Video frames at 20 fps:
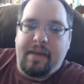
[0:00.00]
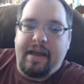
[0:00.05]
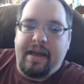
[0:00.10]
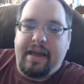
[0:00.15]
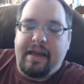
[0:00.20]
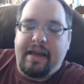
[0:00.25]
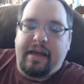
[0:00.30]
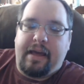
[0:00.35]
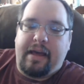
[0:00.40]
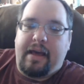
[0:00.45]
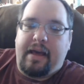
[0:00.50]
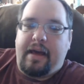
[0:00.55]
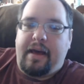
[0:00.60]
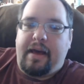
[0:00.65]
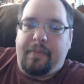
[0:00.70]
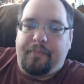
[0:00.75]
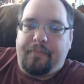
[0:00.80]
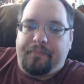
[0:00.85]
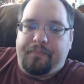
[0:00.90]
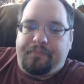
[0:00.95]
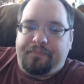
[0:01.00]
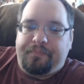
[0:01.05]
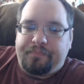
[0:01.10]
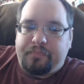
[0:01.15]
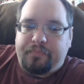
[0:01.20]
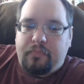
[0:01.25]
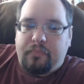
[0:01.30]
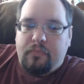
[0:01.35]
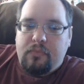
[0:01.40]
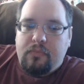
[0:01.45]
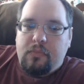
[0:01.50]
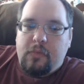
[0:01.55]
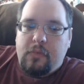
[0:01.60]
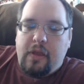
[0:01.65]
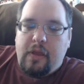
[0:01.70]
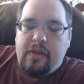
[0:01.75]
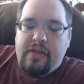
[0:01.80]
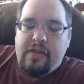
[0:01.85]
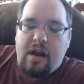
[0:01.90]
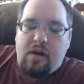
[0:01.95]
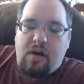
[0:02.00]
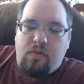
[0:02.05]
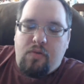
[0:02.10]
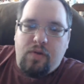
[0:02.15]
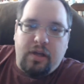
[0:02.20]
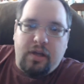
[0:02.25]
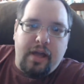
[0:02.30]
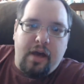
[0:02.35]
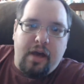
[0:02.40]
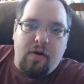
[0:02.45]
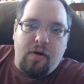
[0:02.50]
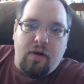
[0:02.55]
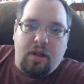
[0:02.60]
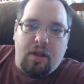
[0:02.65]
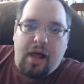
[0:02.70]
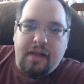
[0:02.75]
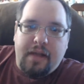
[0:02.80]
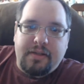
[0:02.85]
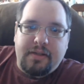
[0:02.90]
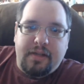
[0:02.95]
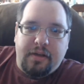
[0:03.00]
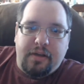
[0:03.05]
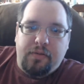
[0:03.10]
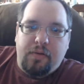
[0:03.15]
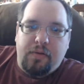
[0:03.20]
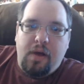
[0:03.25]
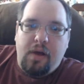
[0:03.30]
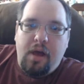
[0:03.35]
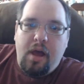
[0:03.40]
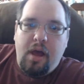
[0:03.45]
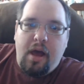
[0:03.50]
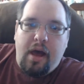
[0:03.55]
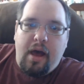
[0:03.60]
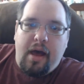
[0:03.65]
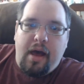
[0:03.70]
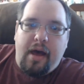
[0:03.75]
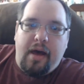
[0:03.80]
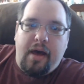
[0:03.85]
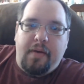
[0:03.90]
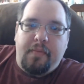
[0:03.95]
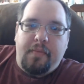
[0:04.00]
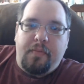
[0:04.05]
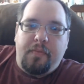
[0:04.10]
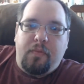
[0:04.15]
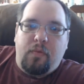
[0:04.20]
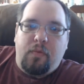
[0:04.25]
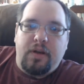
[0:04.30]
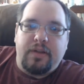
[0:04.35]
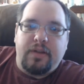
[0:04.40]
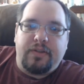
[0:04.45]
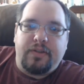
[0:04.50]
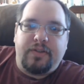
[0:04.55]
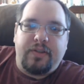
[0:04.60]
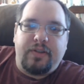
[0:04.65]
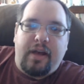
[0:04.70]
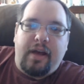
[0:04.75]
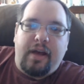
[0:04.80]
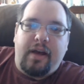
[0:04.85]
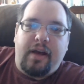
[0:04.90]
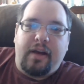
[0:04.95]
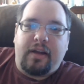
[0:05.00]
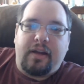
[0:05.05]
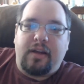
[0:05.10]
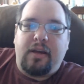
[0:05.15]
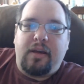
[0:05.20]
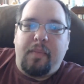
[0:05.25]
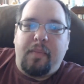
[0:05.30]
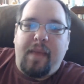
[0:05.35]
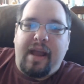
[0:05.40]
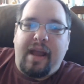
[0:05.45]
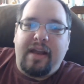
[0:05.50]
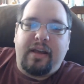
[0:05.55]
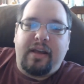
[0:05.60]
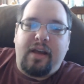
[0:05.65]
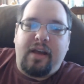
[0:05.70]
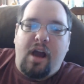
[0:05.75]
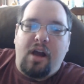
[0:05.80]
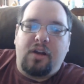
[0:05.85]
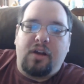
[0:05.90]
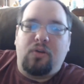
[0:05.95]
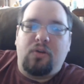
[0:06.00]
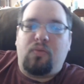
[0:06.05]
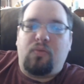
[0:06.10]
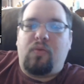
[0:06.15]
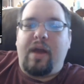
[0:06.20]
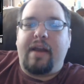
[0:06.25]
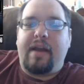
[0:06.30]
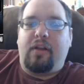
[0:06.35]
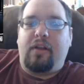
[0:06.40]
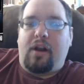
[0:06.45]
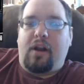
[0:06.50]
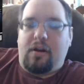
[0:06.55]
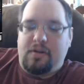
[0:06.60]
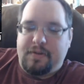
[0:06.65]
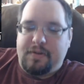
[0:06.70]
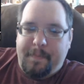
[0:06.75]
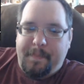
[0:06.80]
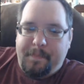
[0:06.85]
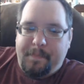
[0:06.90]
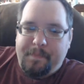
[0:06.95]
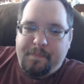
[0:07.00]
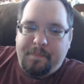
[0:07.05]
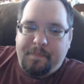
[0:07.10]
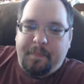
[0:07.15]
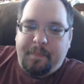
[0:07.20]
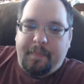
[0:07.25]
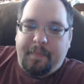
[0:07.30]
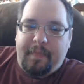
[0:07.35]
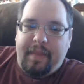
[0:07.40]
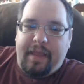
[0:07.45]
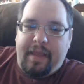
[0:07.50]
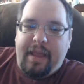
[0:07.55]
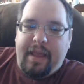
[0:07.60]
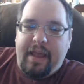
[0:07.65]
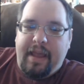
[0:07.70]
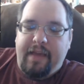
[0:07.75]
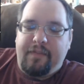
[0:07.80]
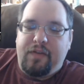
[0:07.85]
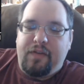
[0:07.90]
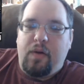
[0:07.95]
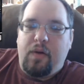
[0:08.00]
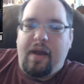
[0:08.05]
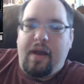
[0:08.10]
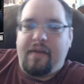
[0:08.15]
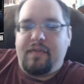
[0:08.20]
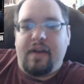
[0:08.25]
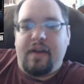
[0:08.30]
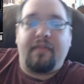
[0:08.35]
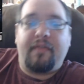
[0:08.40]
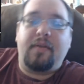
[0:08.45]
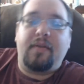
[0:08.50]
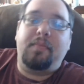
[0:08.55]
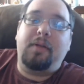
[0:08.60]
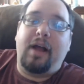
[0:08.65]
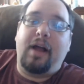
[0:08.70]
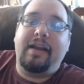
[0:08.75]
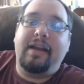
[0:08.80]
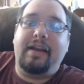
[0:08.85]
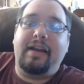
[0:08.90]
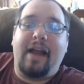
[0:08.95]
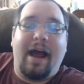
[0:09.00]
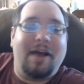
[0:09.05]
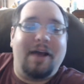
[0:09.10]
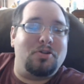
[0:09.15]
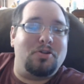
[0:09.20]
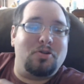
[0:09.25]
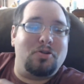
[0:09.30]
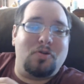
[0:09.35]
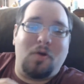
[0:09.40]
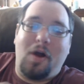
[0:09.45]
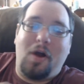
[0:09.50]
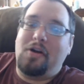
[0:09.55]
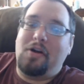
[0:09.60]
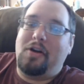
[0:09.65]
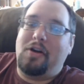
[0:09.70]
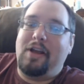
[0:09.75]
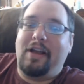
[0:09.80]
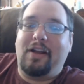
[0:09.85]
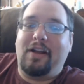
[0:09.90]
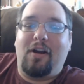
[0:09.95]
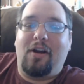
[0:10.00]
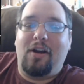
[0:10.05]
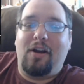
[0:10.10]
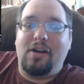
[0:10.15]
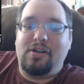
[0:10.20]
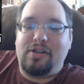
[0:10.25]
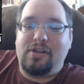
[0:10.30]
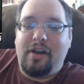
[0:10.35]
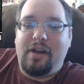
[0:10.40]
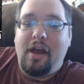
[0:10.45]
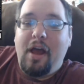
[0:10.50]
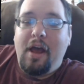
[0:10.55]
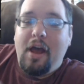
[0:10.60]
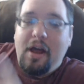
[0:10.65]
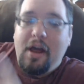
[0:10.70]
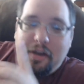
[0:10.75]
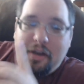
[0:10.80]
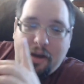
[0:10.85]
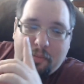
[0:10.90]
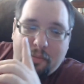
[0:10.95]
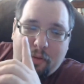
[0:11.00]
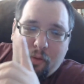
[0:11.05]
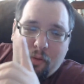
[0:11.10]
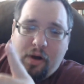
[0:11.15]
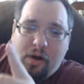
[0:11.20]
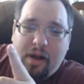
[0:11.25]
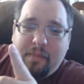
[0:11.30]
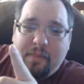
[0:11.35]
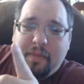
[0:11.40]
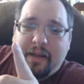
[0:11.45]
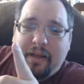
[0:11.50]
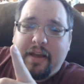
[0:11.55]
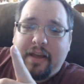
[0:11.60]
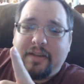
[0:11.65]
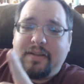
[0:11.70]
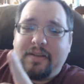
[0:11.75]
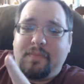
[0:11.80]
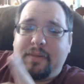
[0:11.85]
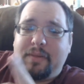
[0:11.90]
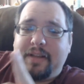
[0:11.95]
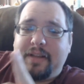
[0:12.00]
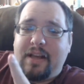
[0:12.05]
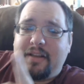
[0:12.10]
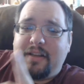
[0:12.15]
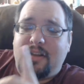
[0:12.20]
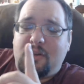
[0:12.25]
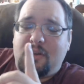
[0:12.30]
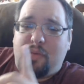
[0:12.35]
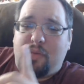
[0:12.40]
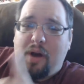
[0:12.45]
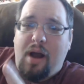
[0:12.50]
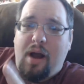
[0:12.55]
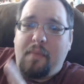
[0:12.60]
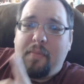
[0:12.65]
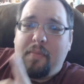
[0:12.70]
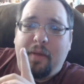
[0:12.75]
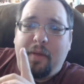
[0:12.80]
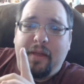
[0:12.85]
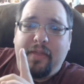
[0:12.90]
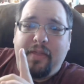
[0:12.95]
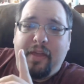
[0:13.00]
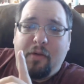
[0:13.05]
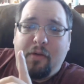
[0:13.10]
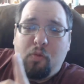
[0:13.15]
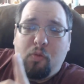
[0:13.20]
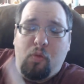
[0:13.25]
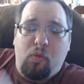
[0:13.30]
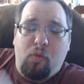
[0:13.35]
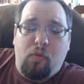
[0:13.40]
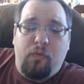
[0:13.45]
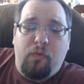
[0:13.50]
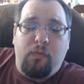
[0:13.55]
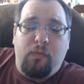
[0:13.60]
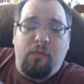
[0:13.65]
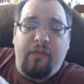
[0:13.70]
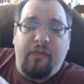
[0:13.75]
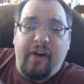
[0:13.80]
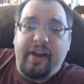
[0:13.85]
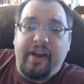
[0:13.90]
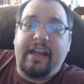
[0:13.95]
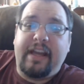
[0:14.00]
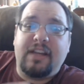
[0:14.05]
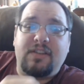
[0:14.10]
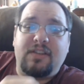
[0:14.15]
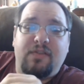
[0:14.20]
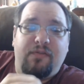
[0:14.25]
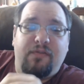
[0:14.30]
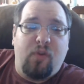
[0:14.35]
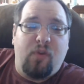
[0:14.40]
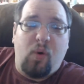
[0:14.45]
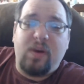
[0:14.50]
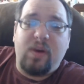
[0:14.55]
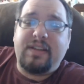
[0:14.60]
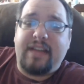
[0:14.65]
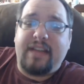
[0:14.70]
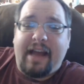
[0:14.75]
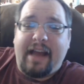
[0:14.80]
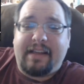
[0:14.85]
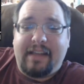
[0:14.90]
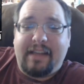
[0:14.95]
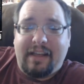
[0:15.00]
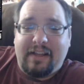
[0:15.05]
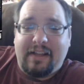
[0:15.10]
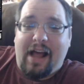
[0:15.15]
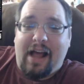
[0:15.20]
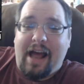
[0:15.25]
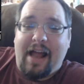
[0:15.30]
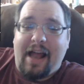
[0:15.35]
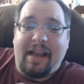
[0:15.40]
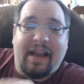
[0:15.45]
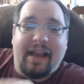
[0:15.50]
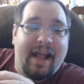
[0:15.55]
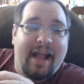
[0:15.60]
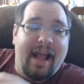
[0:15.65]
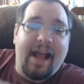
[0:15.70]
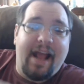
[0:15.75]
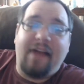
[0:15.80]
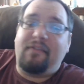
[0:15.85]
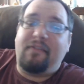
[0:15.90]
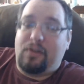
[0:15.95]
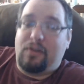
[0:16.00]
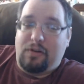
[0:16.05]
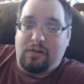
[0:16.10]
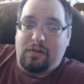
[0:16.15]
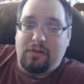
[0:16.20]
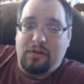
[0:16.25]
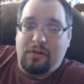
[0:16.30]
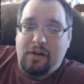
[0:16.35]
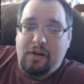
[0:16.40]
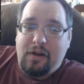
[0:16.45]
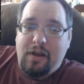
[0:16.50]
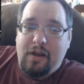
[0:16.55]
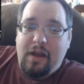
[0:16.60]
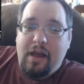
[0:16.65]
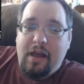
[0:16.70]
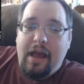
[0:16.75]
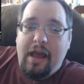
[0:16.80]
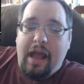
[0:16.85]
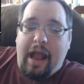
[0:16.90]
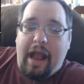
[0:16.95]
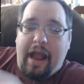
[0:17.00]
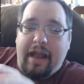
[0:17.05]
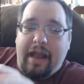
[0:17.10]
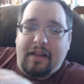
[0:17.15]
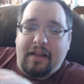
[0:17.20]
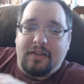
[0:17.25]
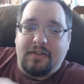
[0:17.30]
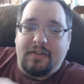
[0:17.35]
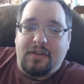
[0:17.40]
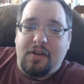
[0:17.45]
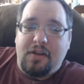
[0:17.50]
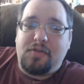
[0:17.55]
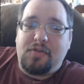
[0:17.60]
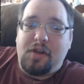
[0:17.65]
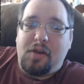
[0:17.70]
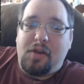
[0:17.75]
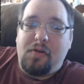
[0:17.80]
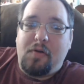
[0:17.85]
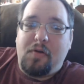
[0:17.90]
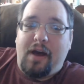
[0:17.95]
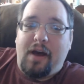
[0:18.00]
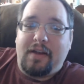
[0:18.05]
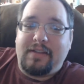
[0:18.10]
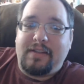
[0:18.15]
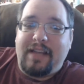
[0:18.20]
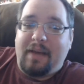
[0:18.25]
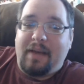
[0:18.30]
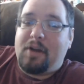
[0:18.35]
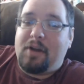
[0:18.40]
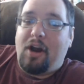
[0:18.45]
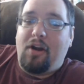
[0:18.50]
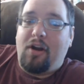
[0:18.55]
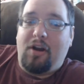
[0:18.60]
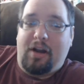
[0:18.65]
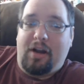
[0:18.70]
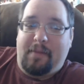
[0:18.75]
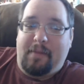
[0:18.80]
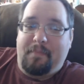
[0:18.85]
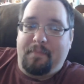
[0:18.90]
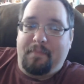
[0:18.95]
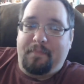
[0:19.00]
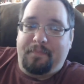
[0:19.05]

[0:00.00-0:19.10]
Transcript: me that I really owe a lot to was Command and Conquer Red Alert. If you have never played it, I strongly encourage it. Number one, because it possesses probably the funniest voice acting line ever, and it's due to Tim Curry,